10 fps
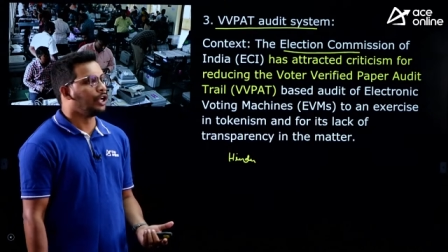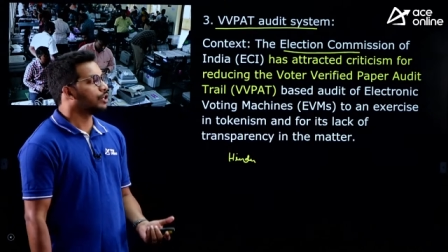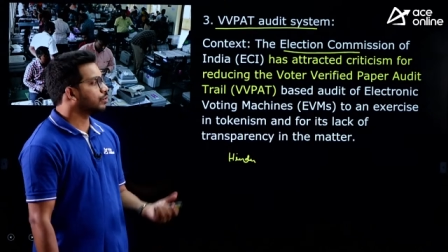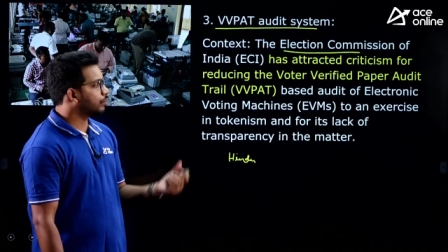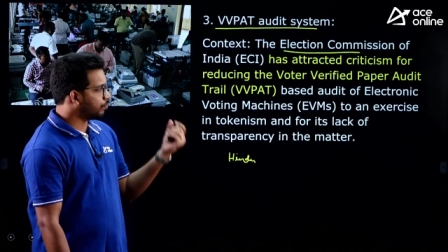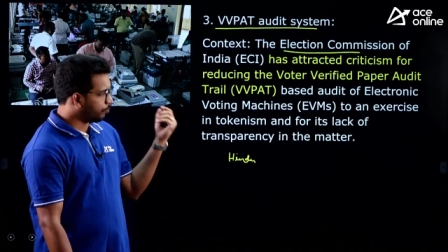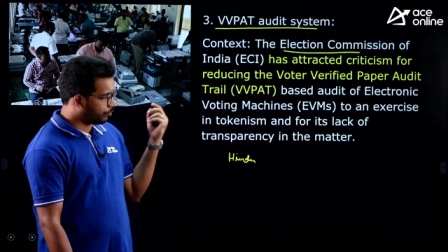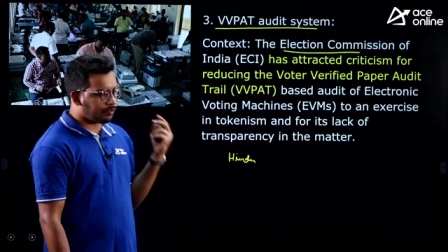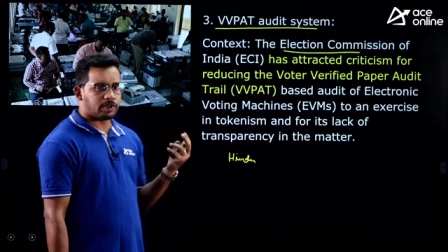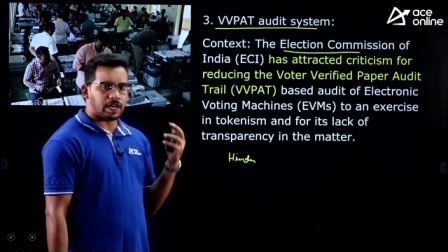So,
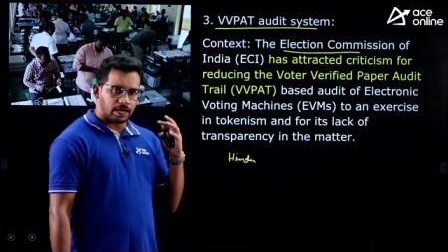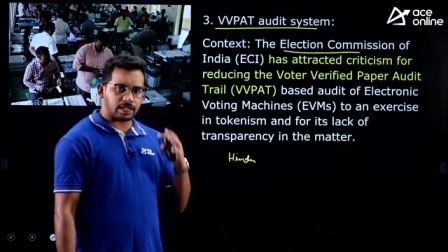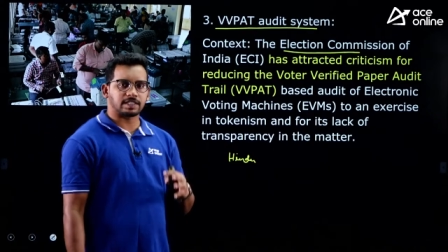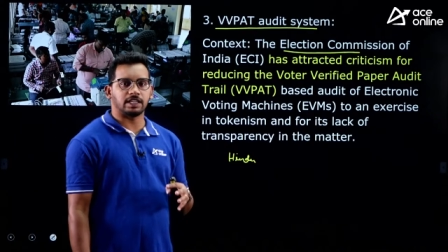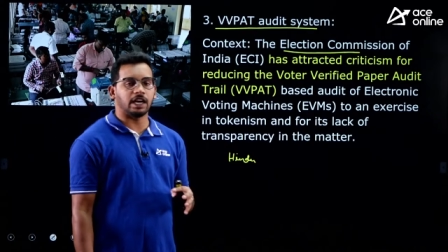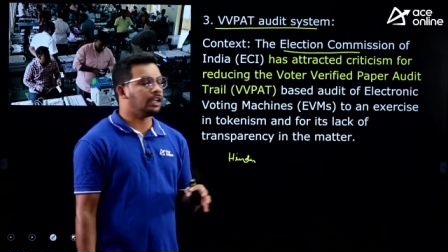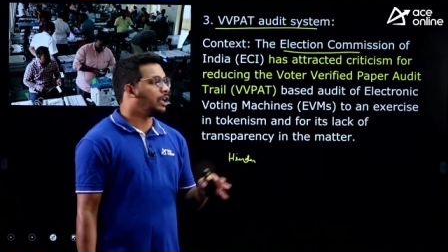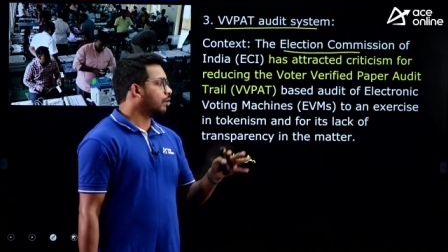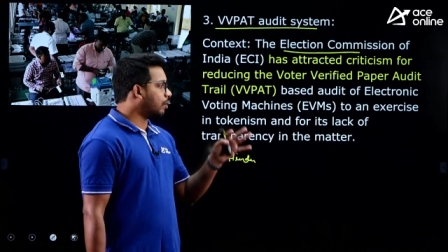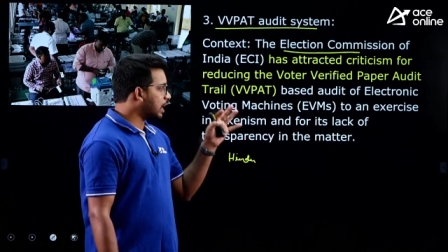we will understand
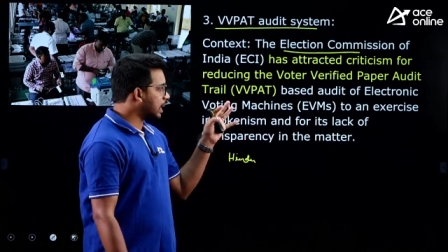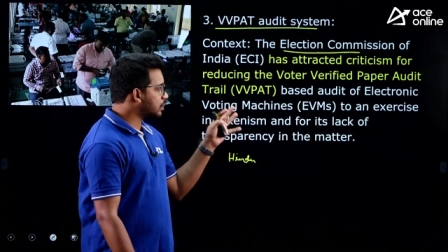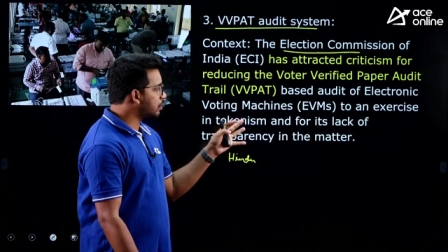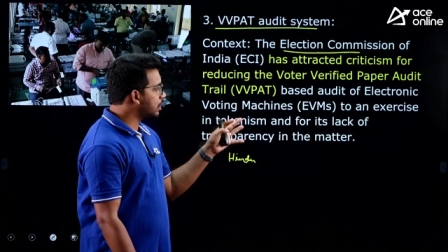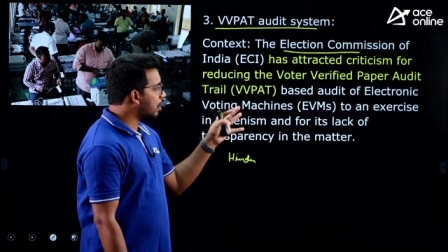what actually